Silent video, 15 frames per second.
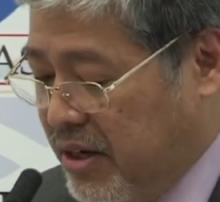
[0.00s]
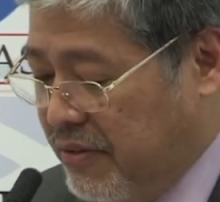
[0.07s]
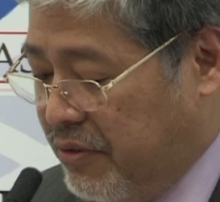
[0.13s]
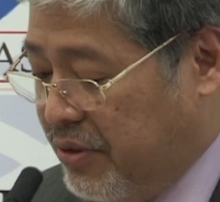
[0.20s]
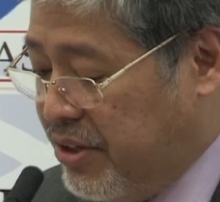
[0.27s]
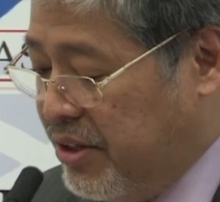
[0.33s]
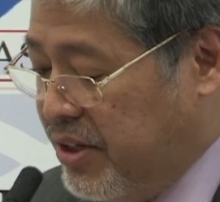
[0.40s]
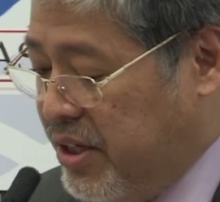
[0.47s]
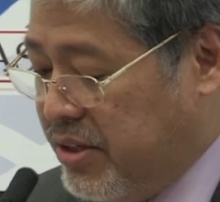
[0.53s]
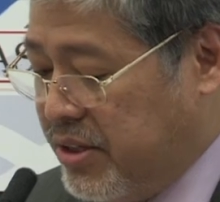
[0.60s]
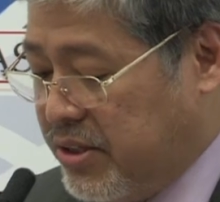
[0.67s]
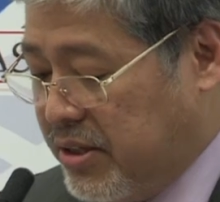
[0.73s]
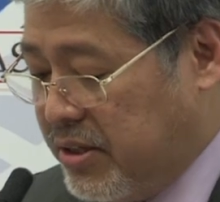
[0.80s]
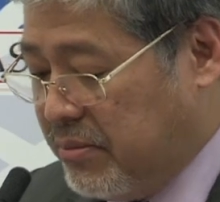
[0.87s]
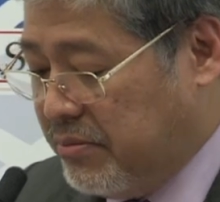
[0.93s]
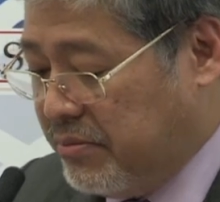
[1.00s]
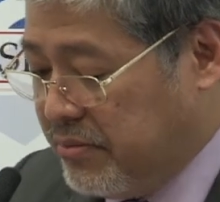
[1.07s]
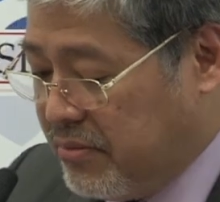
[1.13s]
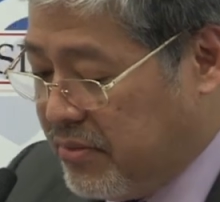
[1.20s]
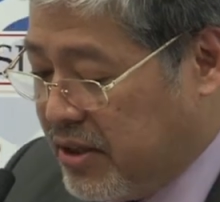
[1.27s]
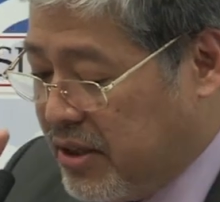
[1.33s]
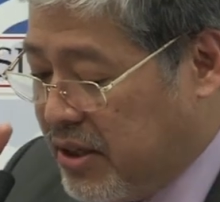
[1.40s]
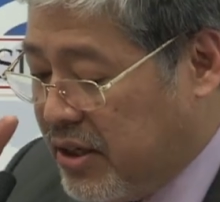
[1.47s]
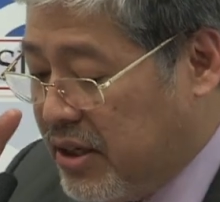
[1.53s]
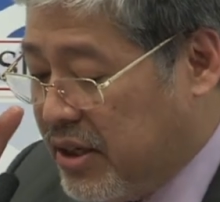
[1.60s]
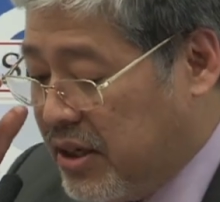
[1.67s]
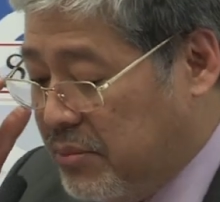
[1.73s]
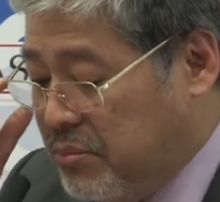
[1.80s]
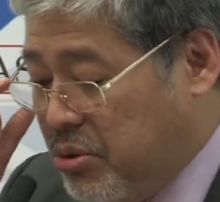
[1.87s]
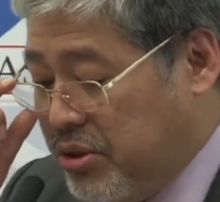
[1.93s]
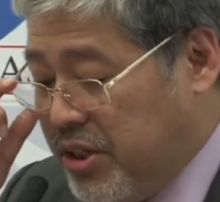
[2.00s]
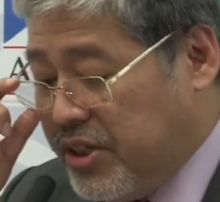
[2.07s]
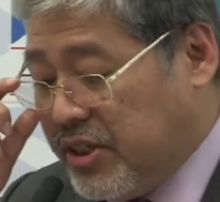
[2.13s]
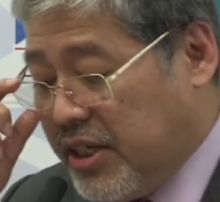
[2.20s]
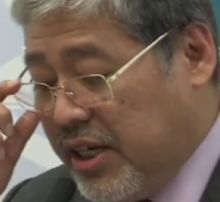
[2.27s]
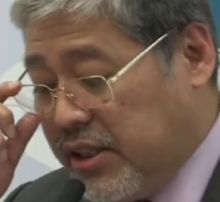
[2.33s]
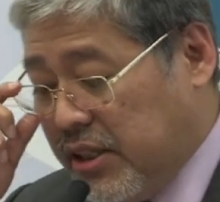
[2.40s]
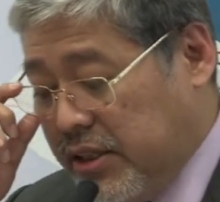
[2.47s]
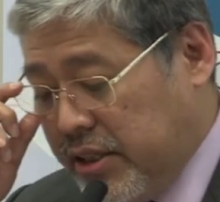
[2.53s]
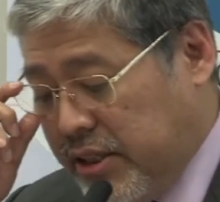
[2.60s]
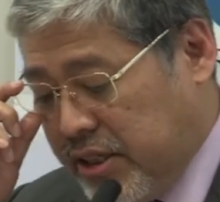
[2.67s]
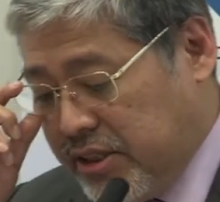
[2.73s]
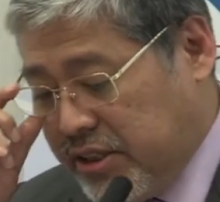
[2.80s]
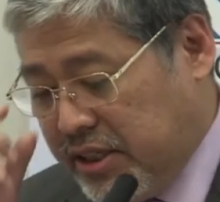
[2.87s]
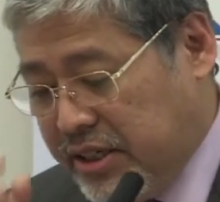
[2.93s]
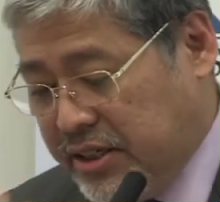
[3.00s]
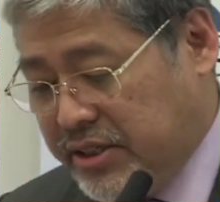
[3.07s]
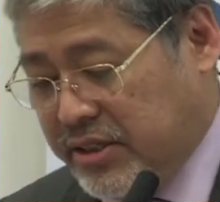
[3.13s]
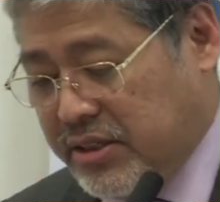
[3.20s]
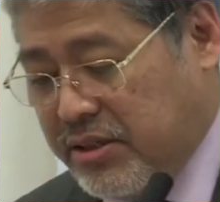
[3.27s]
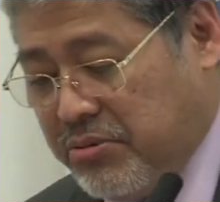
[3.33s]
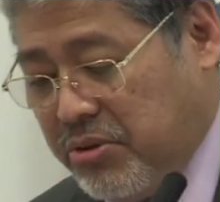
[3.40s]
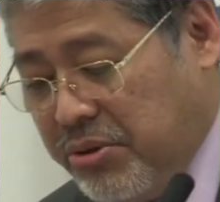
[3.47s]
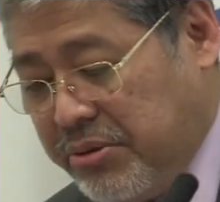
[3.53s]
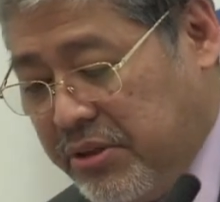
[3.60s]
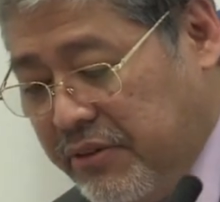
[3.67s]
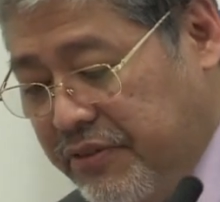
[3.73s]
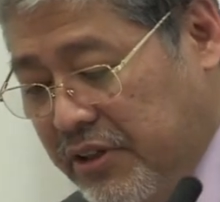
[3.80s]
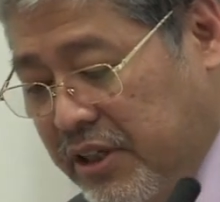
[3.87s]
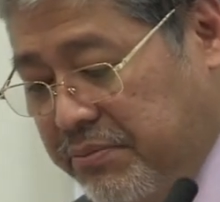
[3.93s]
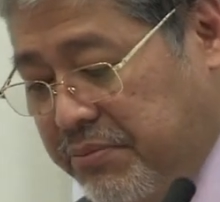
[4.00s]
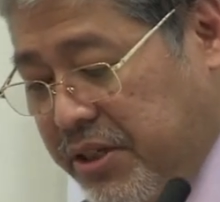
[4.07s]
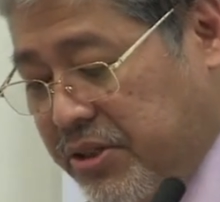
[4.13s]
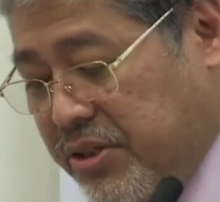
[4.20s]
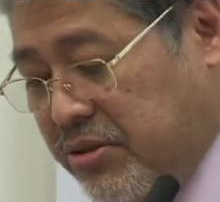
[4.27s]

For the near term, Moody's Analytics says, quote, the Philippines